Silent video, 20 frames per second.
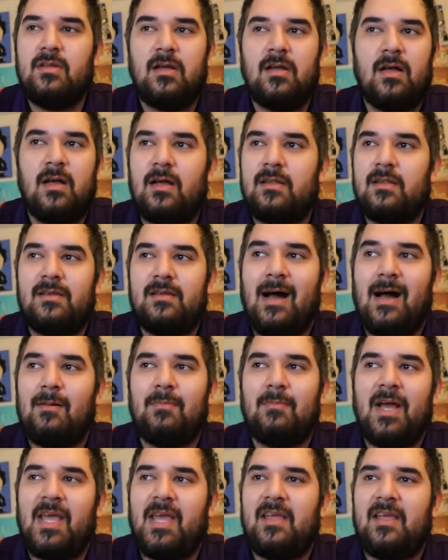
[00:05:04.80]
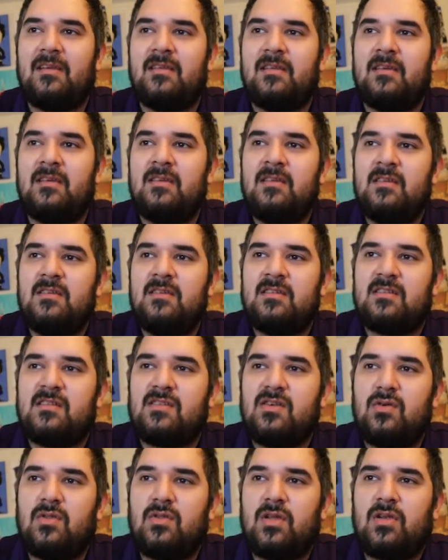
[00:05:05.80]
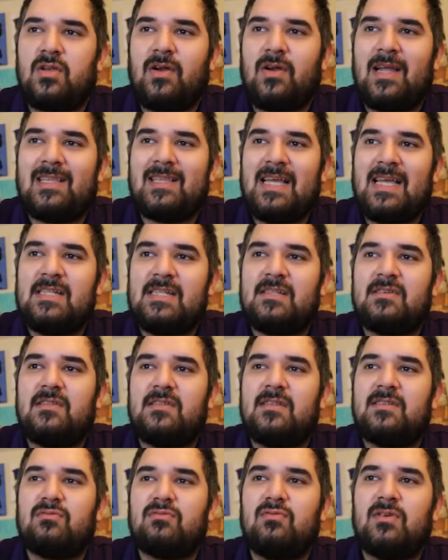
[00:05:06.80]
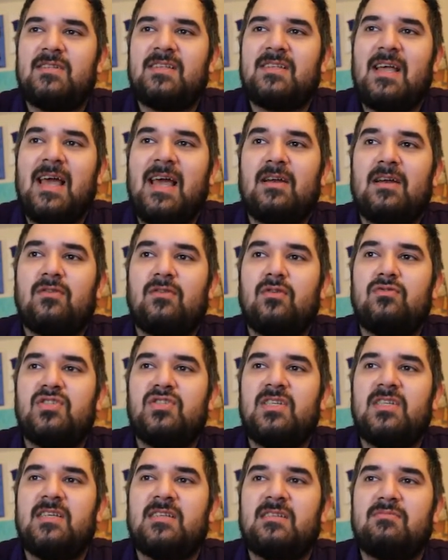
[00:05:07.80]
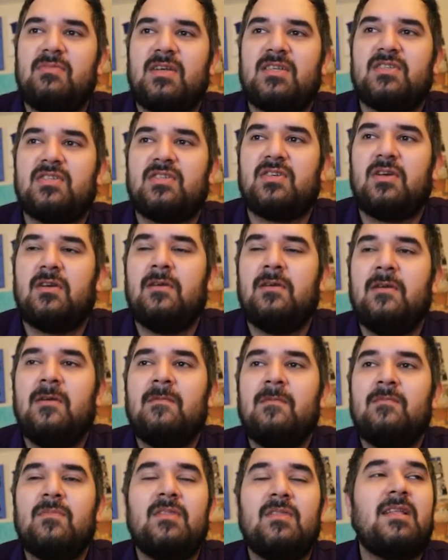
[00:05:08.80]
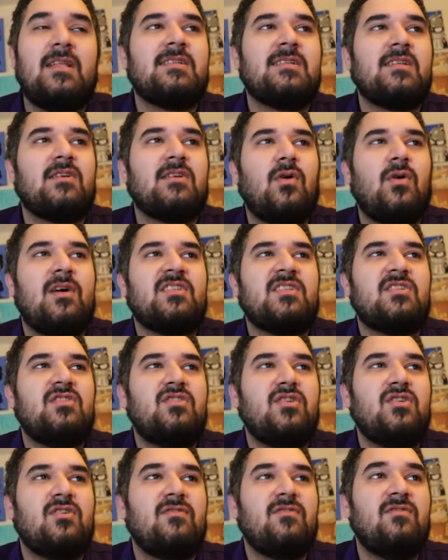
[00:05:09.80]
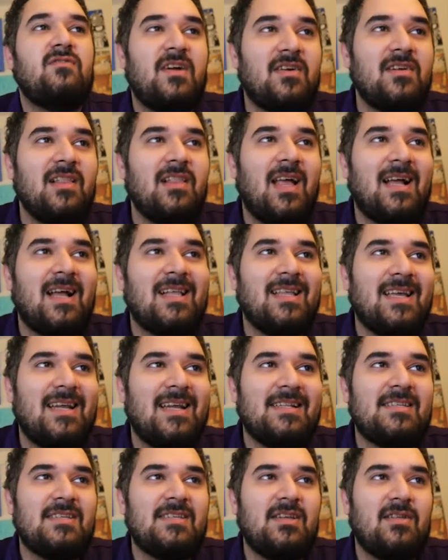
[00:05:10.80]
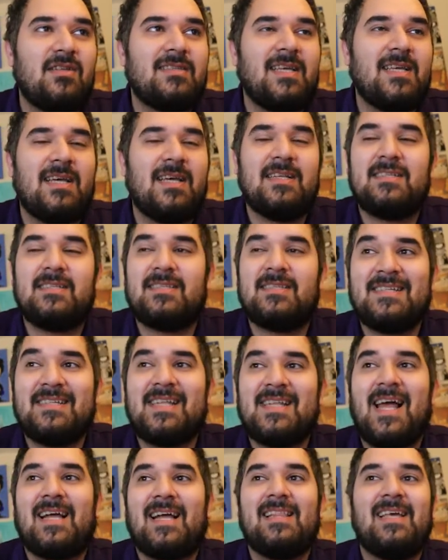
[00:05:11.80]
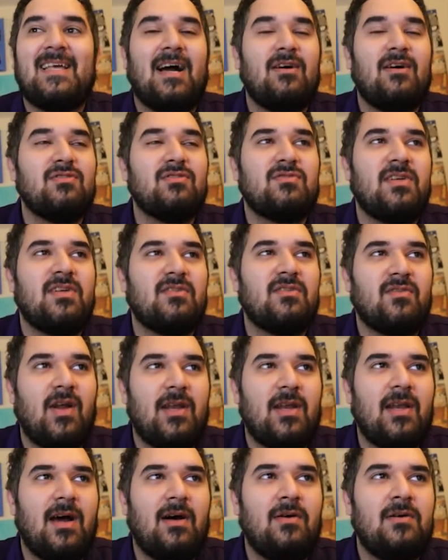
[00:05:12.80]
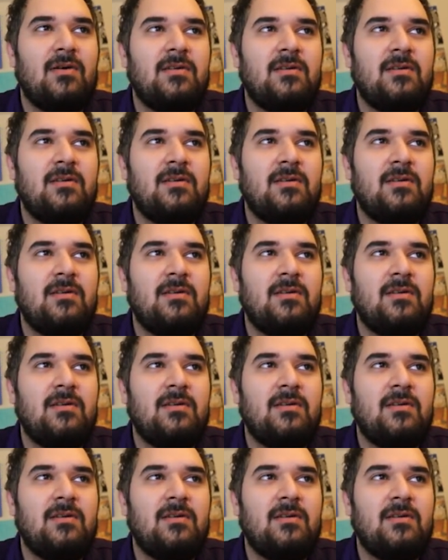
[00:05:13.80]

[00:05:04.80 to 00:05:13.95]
Not by hand. So the correct answer to this one is a heterogeneous mixture. This is a question you're very likely going to see on the test, exactly how it's written right now.